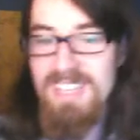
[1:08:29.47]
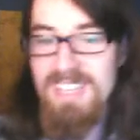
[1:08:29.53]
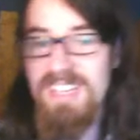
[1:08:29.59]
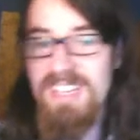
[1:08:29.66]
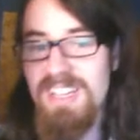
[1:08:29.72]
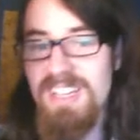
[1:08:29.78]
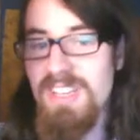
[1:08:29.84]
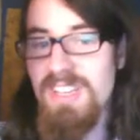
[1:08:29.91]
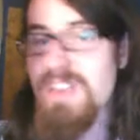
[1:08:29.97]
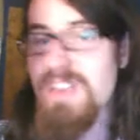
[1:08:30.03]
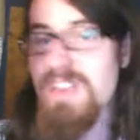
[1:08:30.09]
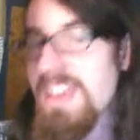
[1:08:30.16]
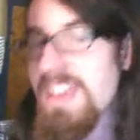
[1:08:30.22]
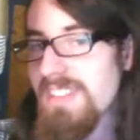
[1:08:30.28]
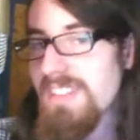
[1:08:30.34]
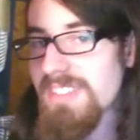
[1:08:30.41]
You
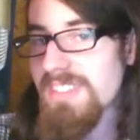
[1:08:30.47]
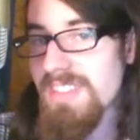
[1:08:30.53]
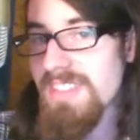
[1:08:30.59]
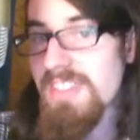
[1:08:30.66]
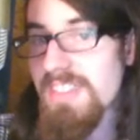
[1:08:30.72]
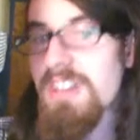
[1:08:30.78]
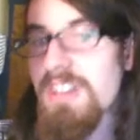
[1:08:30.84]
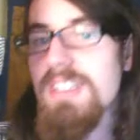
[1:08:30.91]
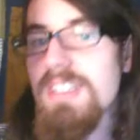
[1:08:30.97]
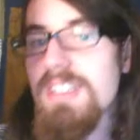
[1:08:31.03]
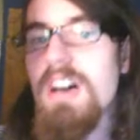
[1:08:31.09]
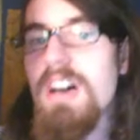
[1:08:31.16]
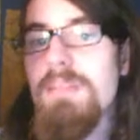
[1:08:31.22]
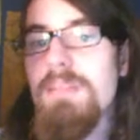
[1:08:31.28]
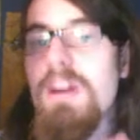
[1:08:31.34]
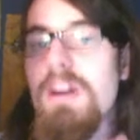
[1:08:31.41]
hear that, guys?
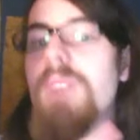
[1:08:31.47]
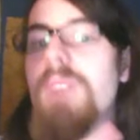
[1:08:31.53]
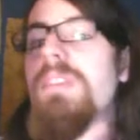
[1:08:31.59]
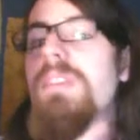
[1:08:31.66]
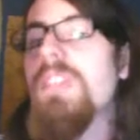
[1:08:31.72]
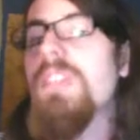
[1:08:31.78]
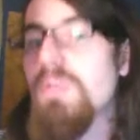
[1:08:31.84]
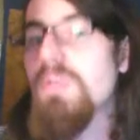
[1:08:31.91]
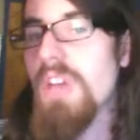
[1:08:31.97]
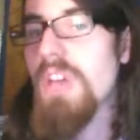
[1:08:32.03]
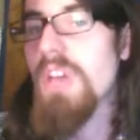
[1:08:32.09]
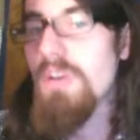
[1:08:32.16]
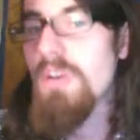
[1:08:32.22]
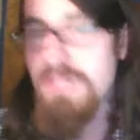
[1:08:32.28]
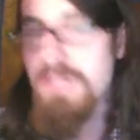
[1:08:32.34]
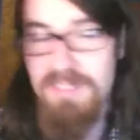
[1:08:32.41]
I'm the cute
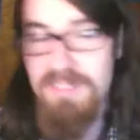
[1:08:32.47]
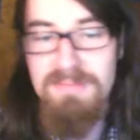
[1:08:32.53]
host.